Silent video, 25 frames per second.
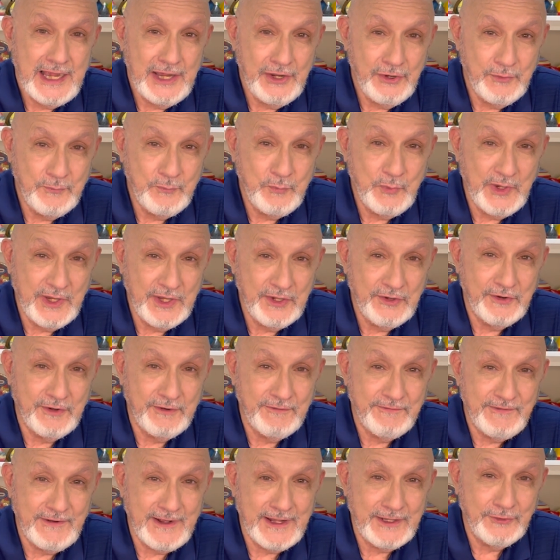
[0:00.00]
I hope we can
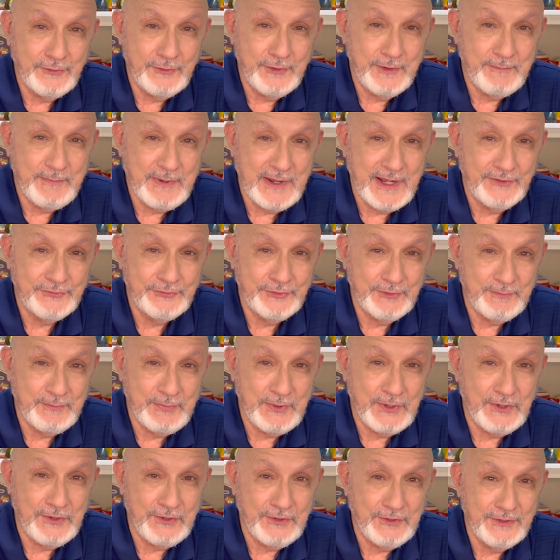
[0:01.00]
all follow Apostle
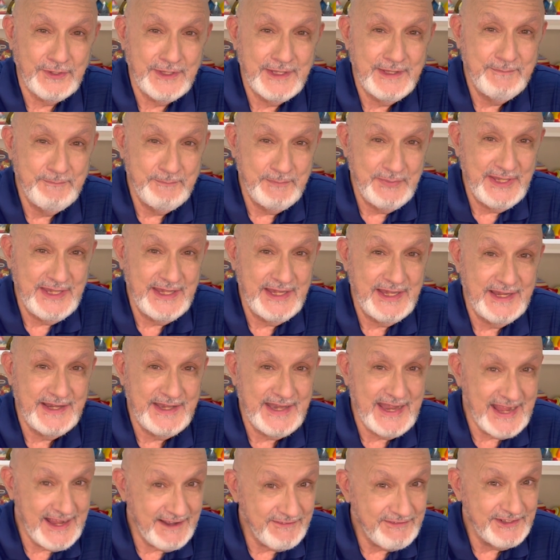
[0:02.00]
Paul in being
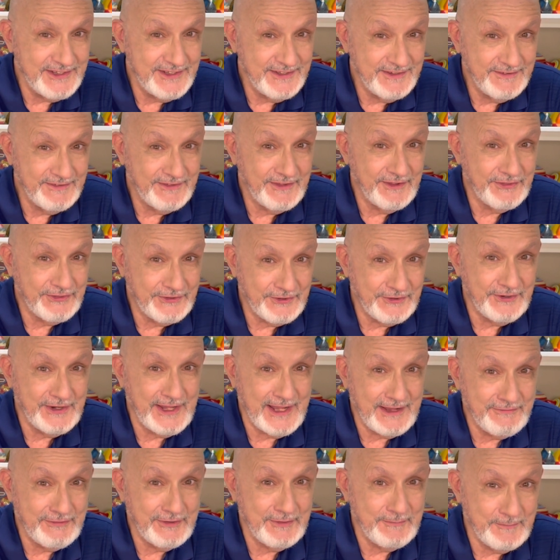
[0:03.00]
in heaven, the
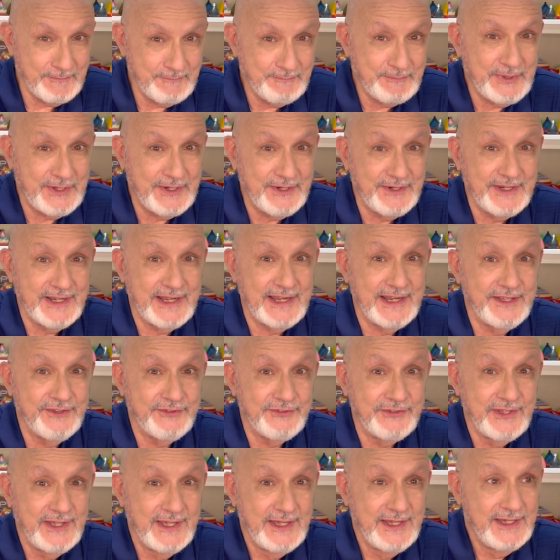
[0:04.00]
third heaven in
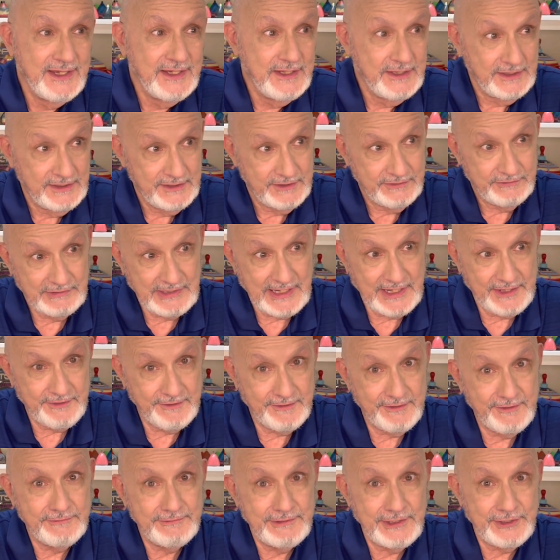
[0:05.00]
paradise,
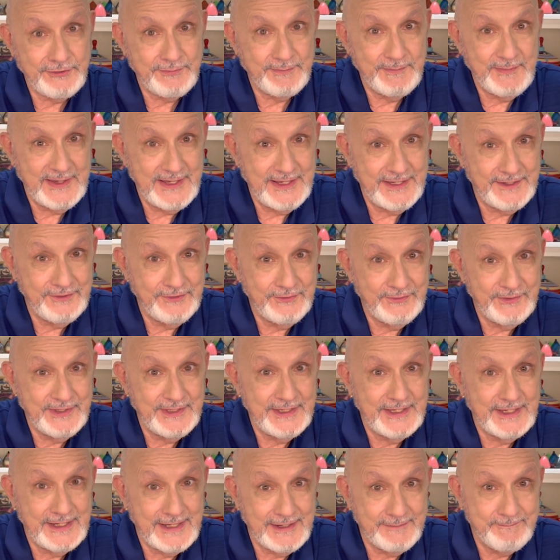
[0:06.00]
rather than the rich man who
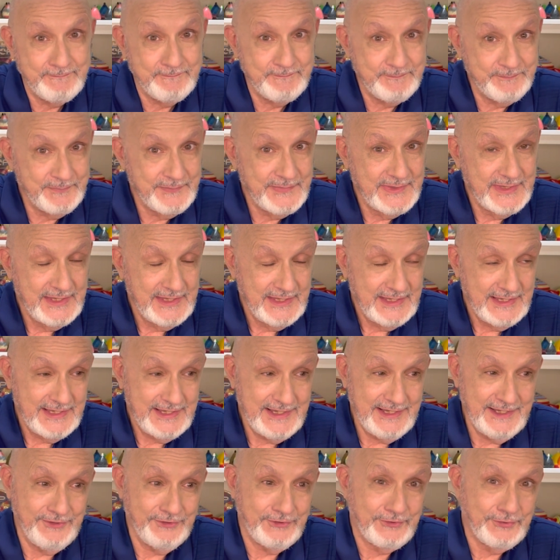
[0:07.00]
ended up
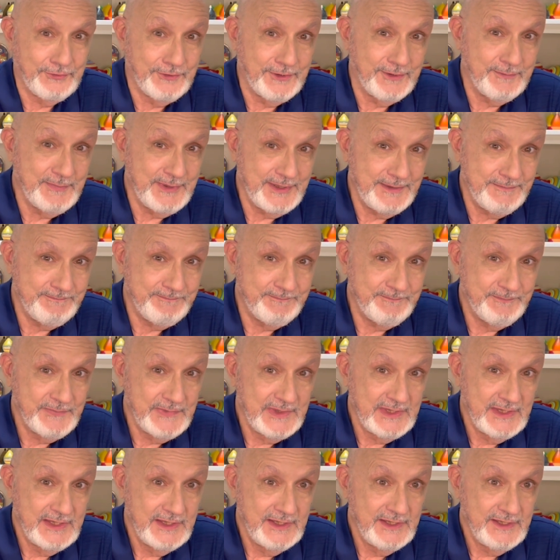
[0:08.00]
in torment,
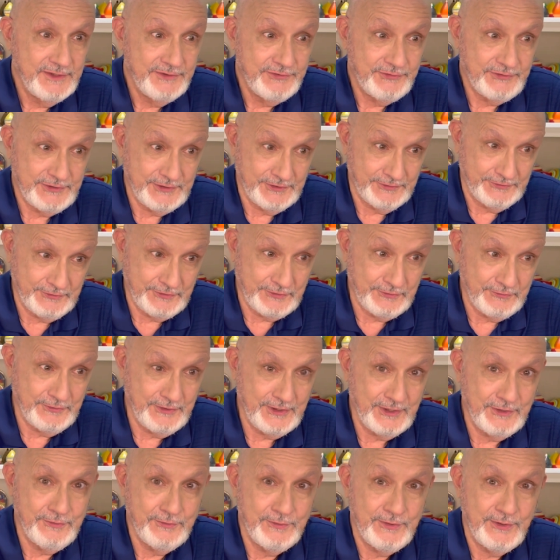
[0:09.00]
still
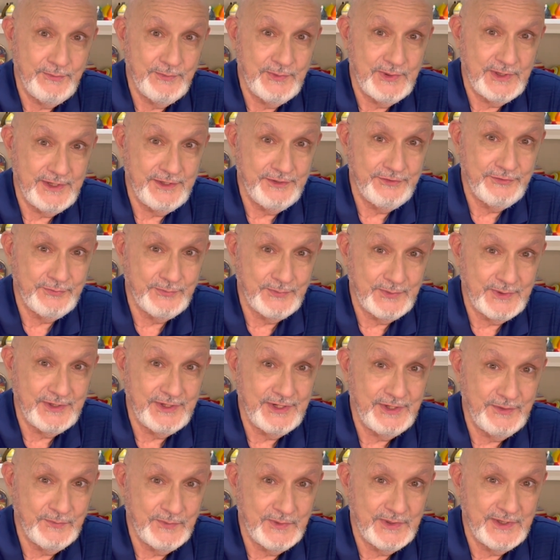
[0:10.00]
knowing who he was,
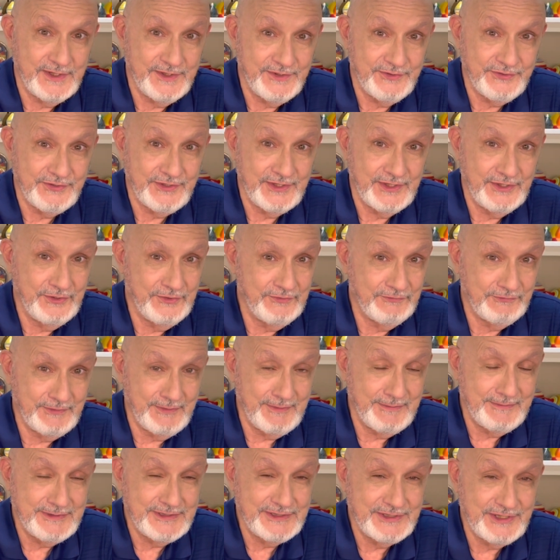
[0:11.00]
where he was, and
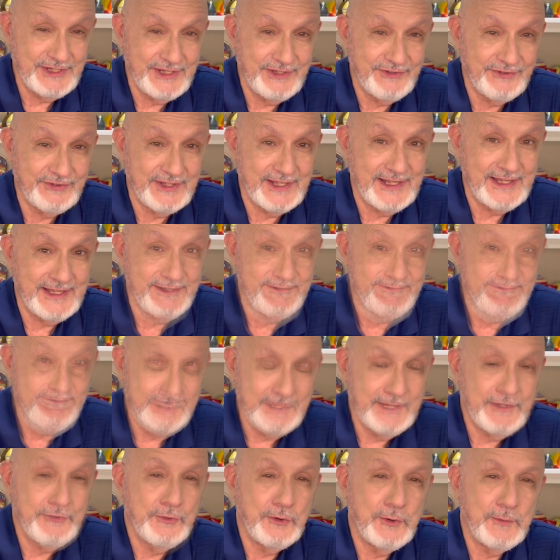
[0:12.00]
remembering his life,
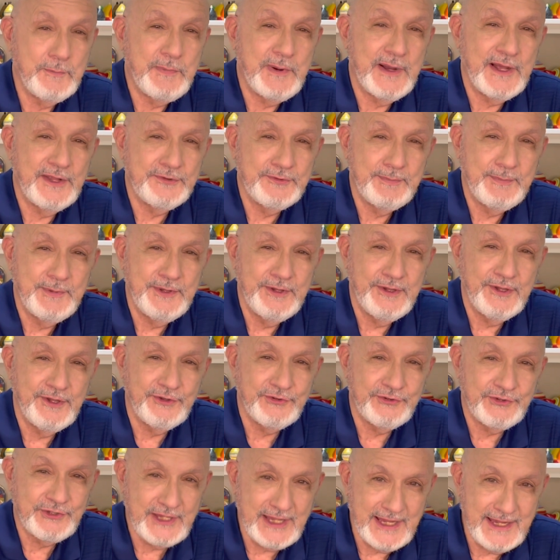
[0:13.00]
and yet no
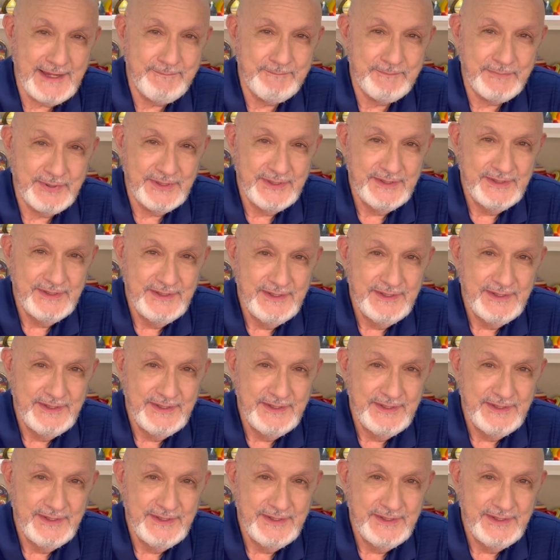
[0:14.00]
possibility to escape